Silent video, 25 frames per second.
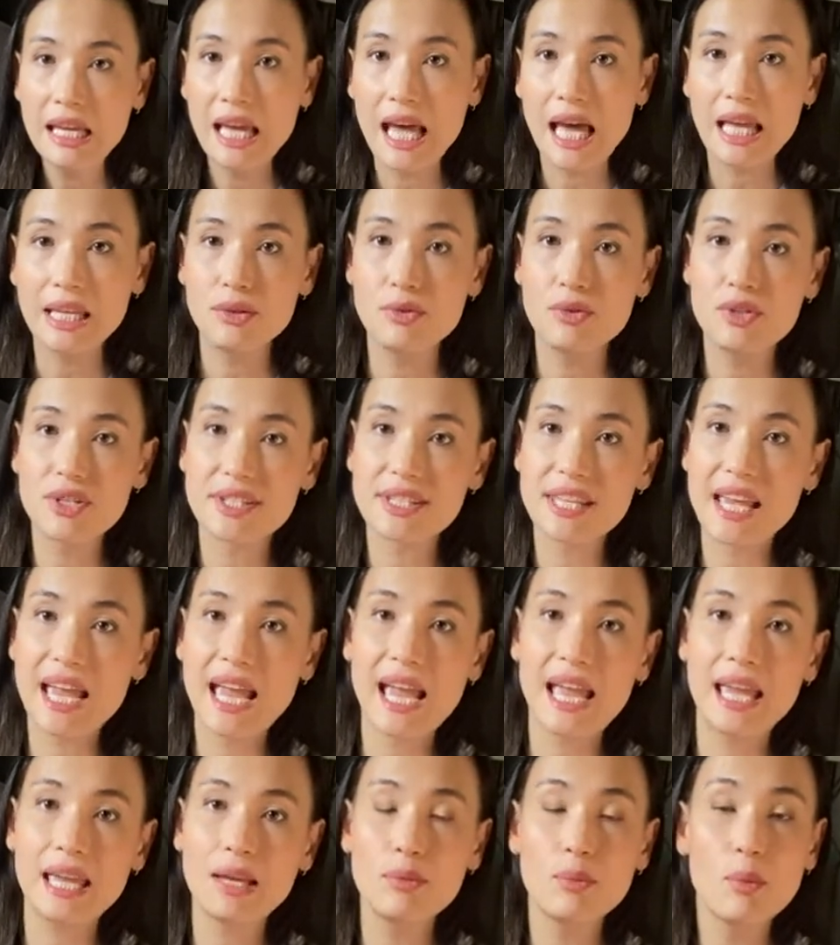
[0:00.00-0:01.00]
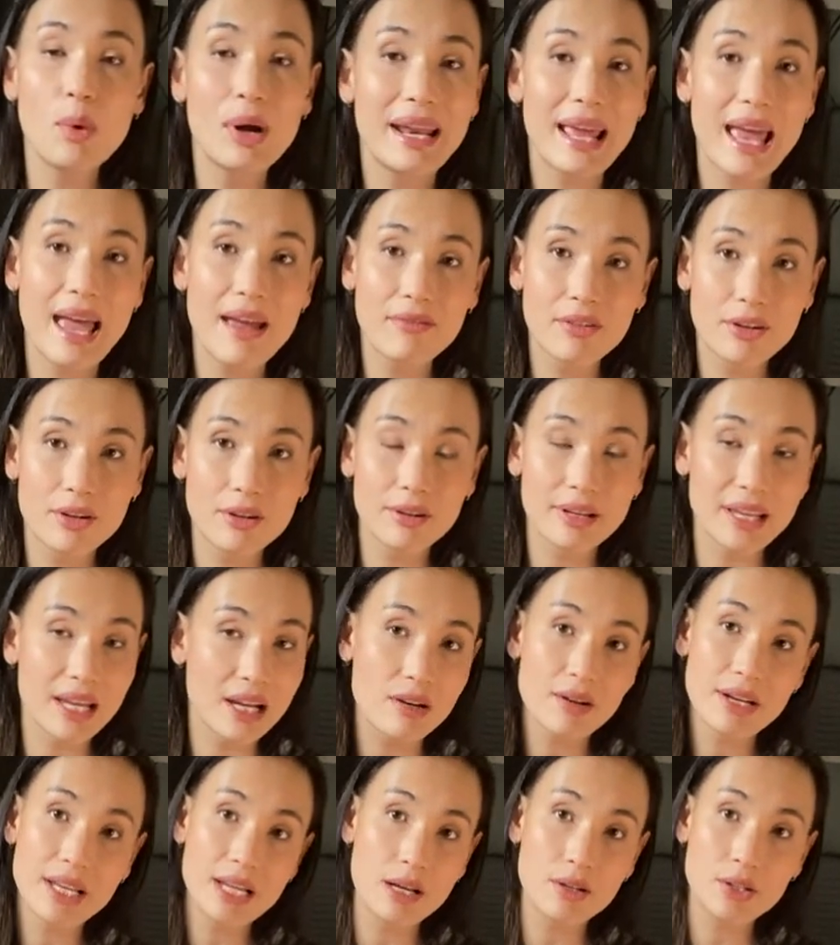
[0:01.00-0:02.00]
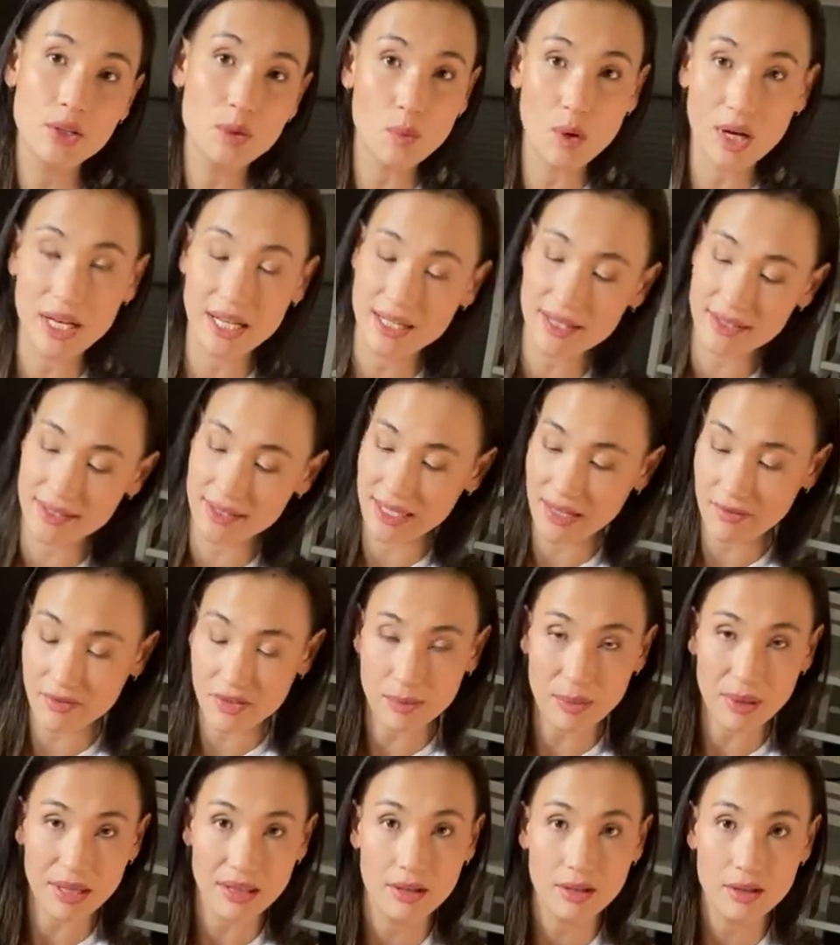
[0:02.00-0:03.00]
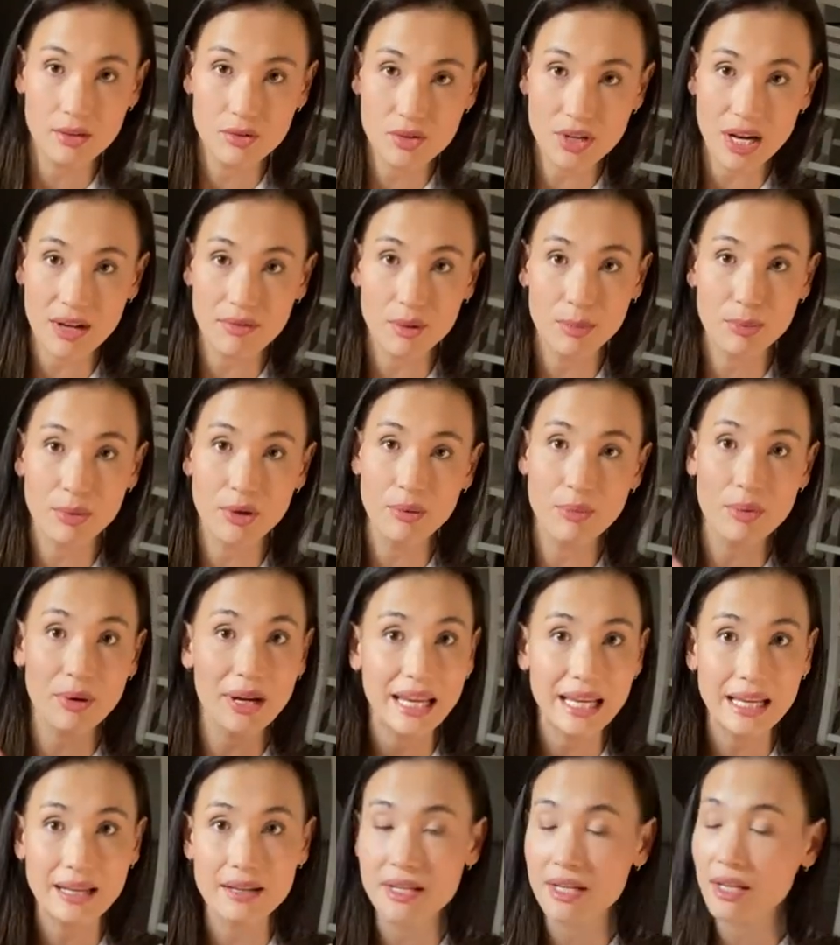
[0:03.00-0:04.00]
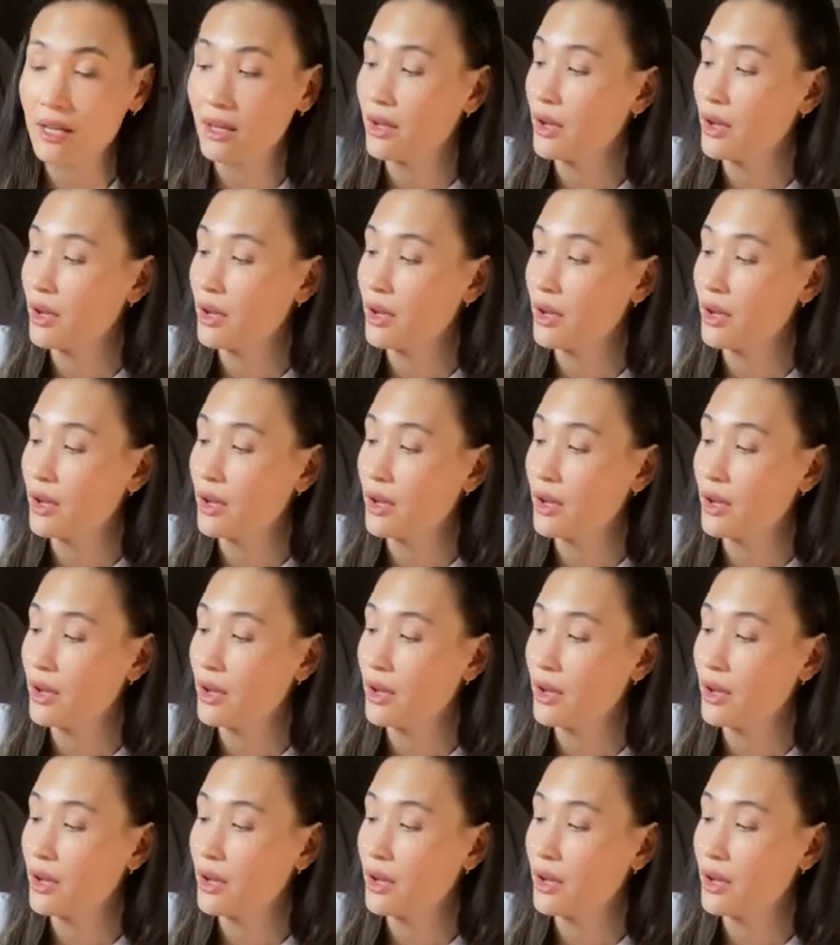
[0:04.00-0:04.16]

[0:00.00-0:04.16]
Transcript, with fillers: And you just hang whatever carry-on you want. It doesn't have to be the Travelpro brand.